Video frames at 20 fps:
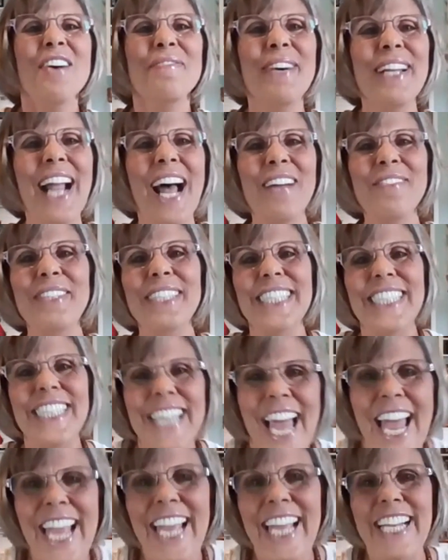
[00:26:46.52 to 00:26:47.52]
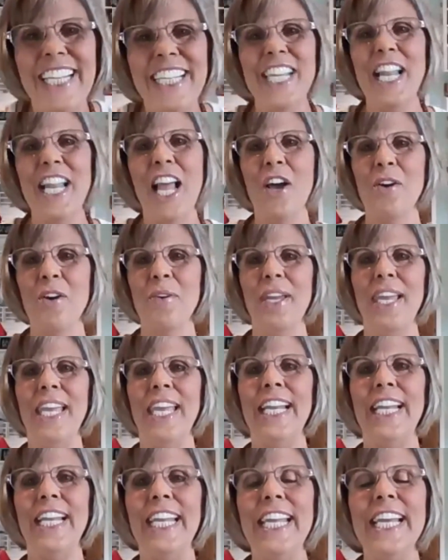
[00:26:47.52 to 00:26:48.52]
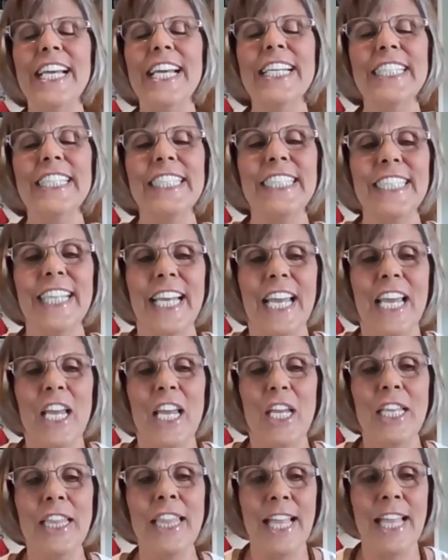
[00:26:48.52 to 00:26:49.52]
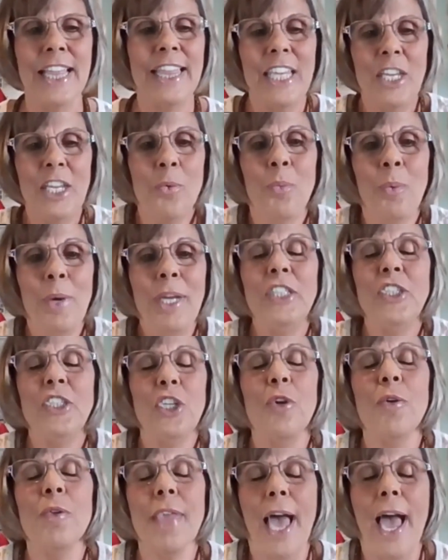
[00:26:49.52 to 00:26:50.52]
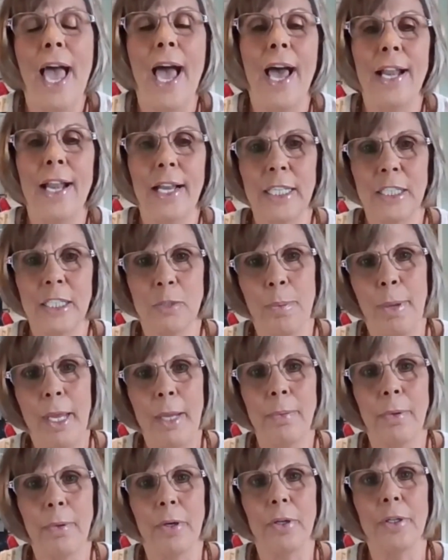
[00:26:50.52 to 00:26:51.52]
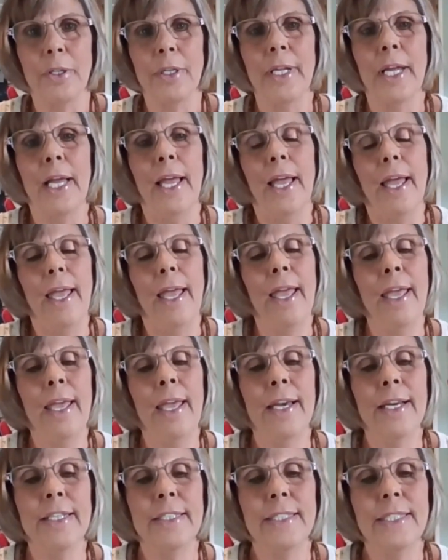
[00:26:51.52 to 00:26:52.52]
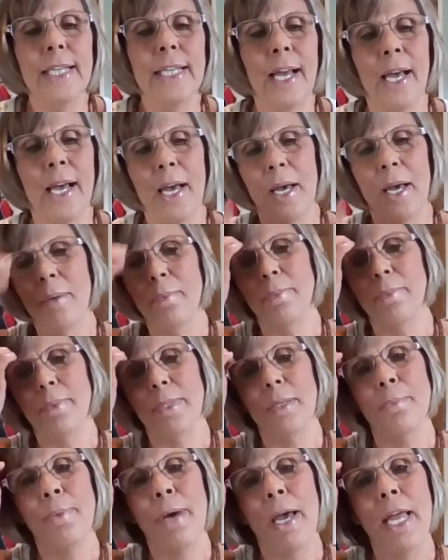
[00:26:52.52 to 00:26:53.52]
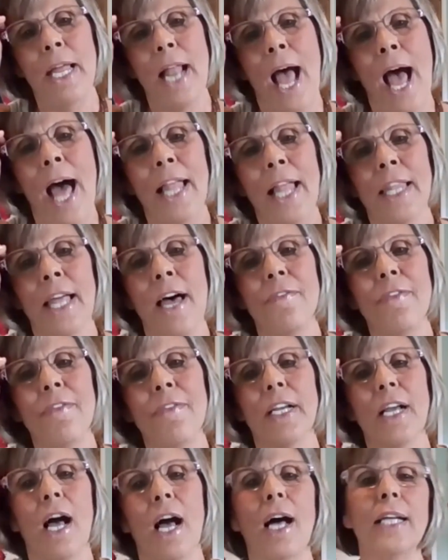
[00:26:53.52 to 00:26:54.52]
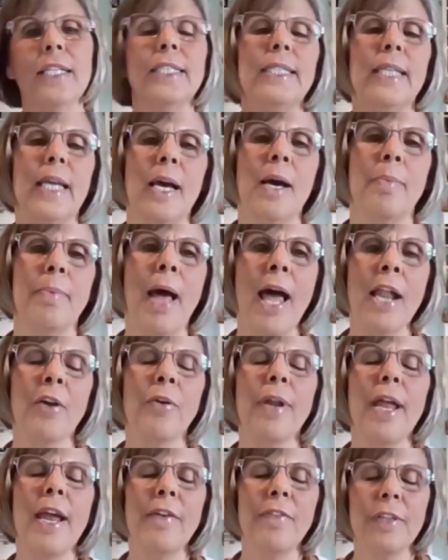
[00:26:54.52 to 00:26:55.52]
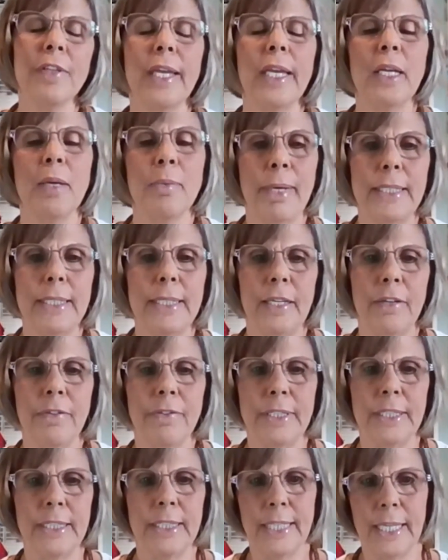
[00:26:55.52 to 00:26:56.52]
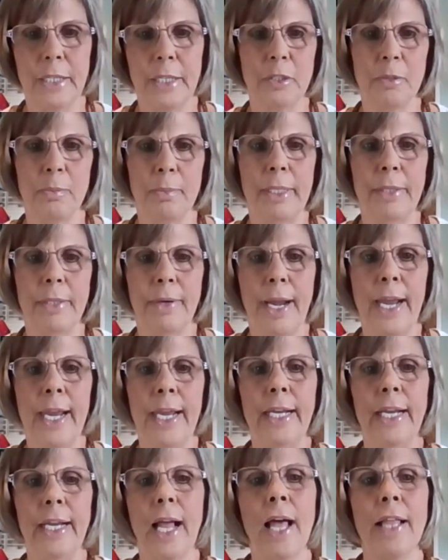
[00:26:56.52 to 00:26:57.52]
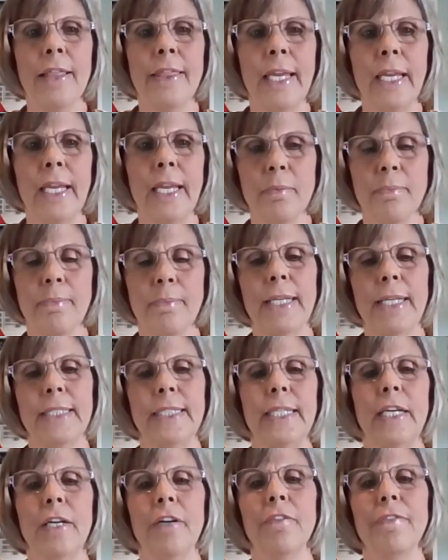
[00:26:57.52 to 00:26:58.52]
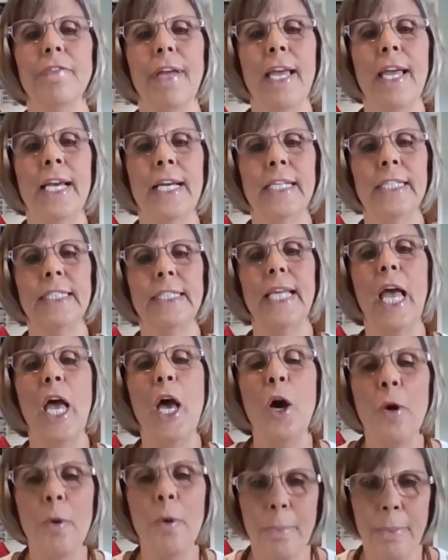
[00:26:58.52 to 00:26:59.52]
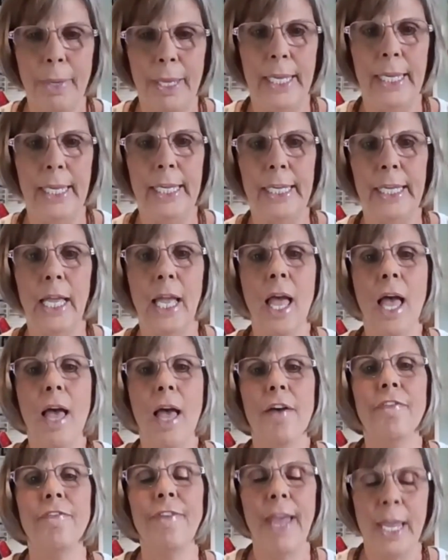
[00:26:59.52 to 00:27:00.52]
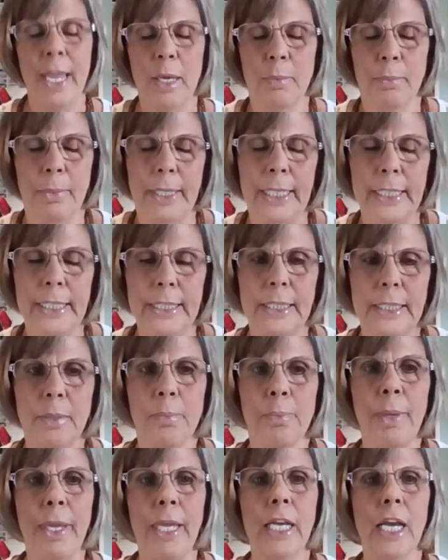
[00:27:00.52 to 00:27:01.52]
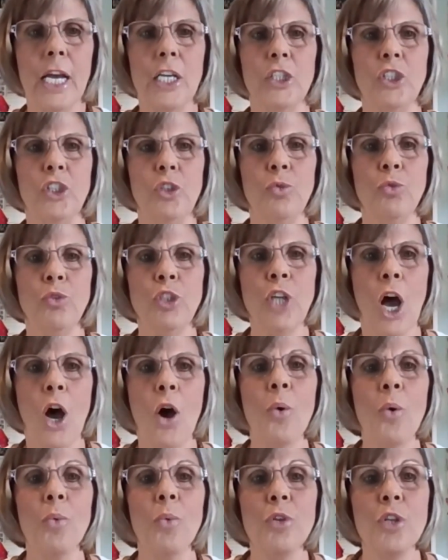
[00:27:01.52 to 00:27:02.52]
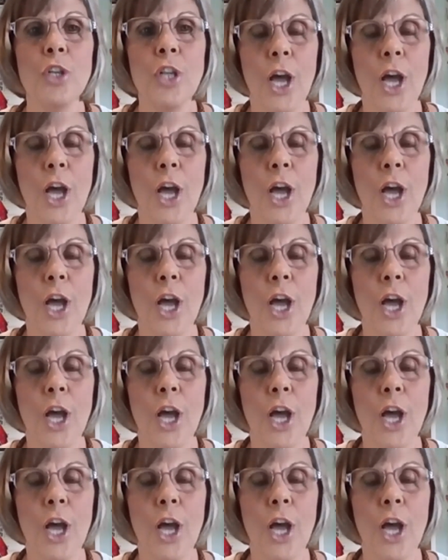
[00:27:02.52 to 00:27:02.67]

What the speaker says: But I'm just saying, it is that we do that as people. And but I love the concept. I don't ever think of myself as a salesman, right? I think of myself as helping families because you don't